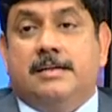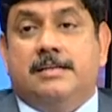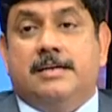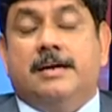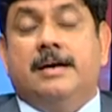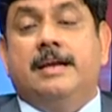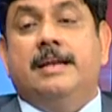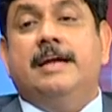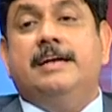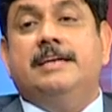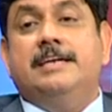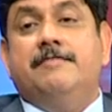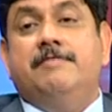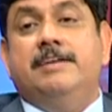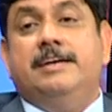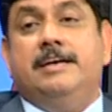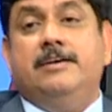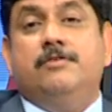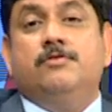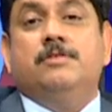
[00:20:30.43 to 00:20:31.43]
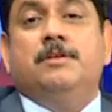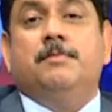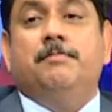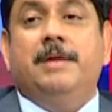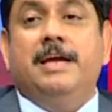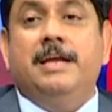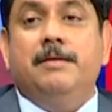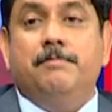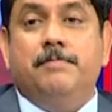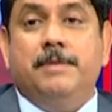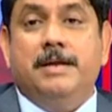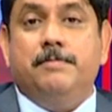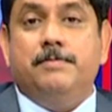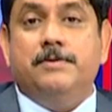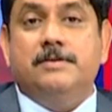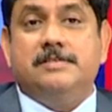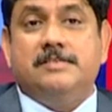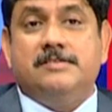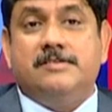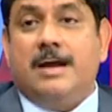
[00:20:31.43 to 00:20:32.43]
the connectivity to the main
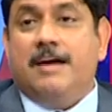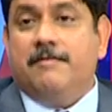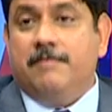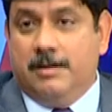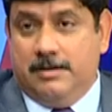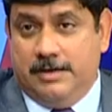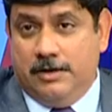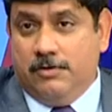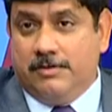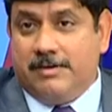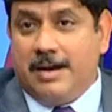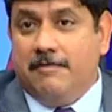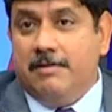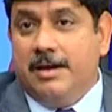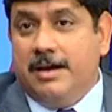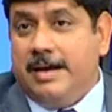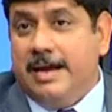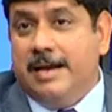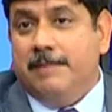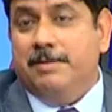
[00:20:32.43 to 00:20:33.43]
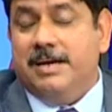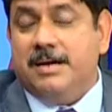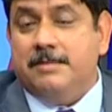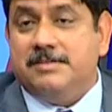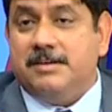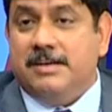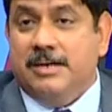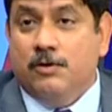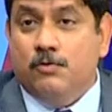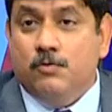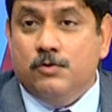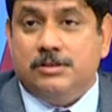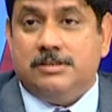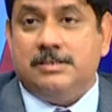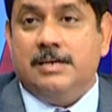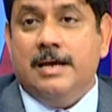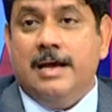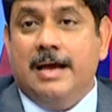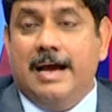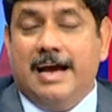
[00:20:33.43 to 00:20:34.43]
people's travel, travel again becomes a huge